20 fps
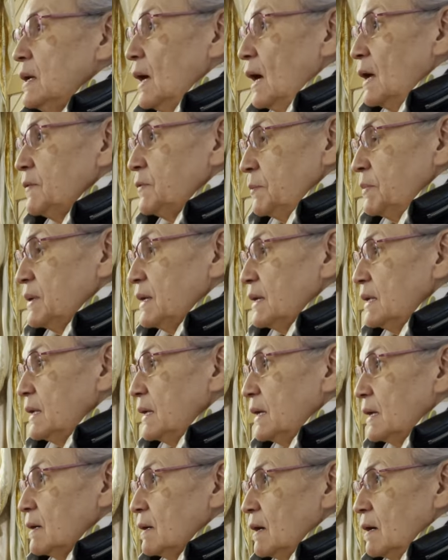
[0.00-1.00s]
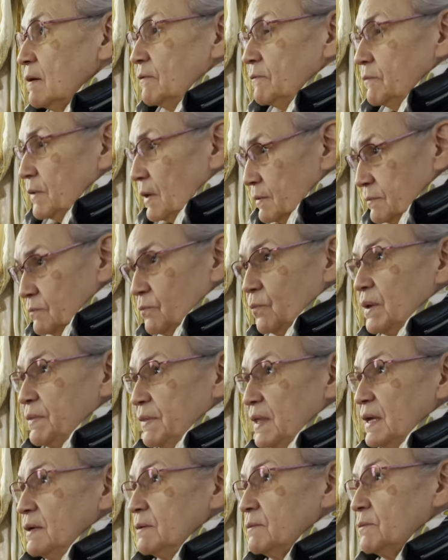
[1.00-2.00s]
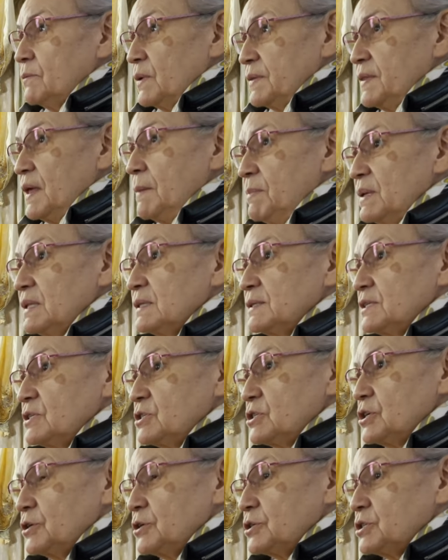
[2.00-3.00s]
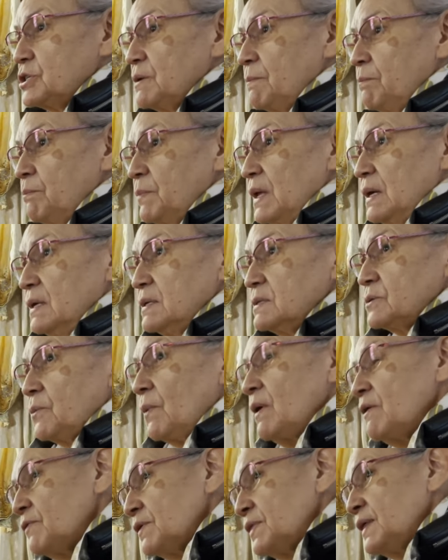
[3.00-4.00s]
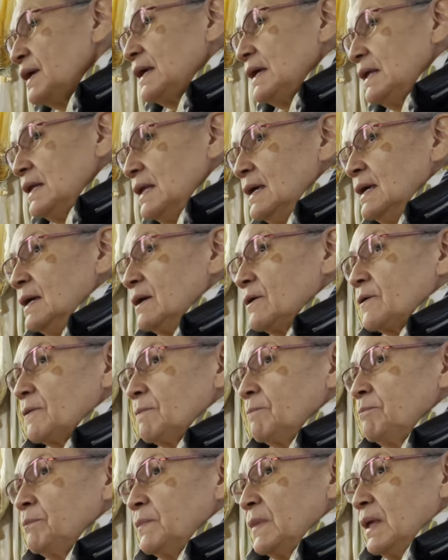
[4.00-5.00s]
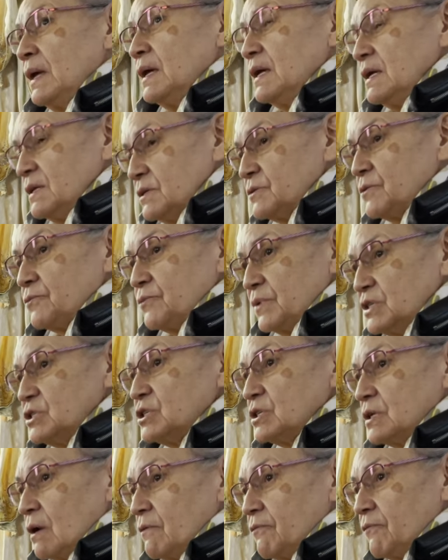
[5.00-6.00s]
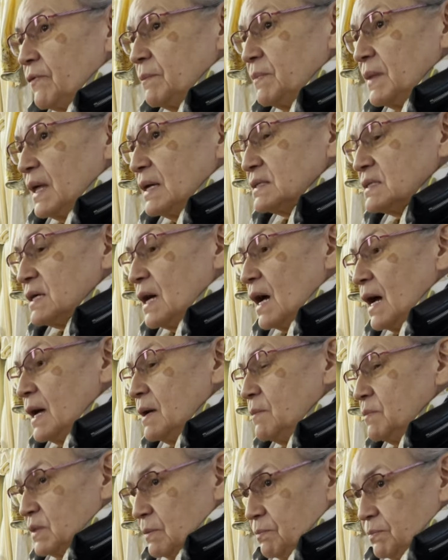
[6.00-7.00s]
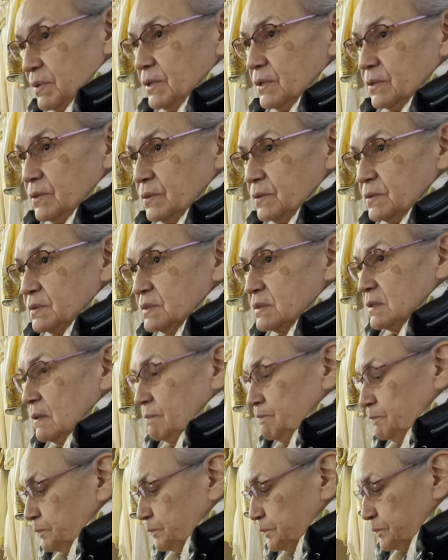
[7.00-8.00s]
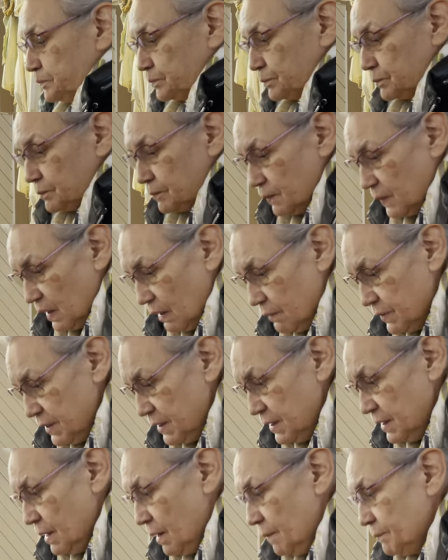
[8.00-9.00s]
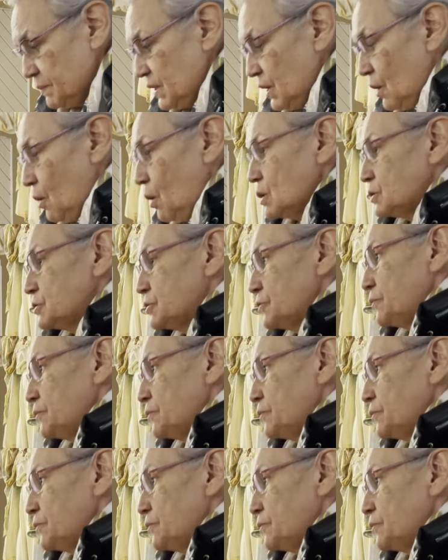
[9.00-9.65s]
at the beginning, when they built the church. So everything in here is original from that time. The pews, the altar